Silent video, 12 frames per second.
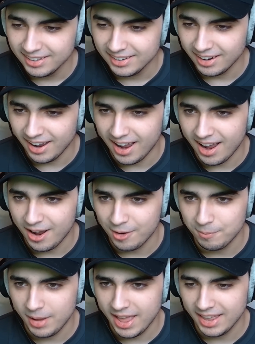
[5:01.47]
Oh
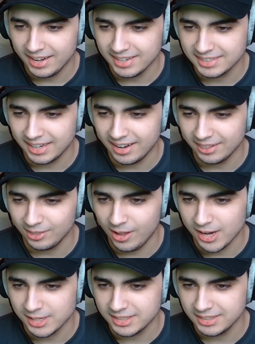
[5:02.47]
man, he's gonna
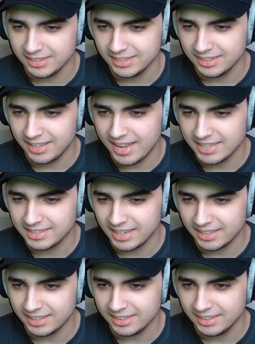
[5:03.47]
launch last
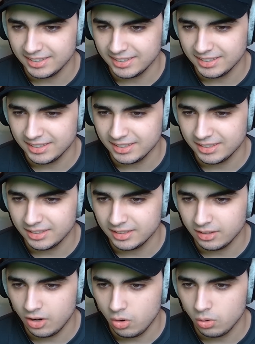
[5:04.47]
second.
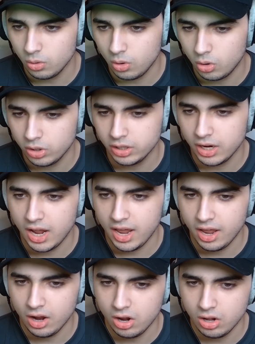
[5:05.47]
Oh, or not
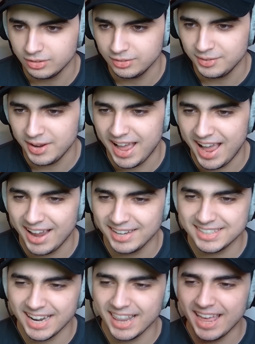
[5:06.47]
at all. Yeah, I
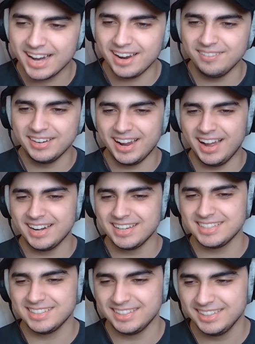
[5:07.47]
saw that coming,
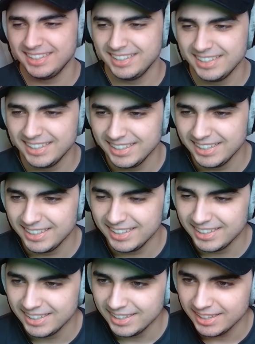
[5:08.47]
honestly.
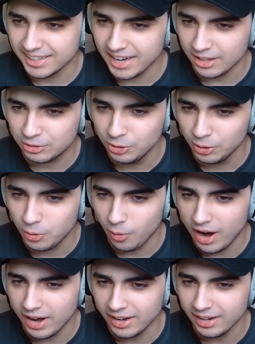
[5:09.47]
It got too
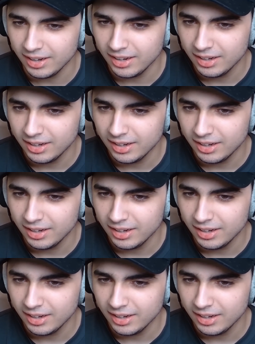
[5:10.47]
quiet.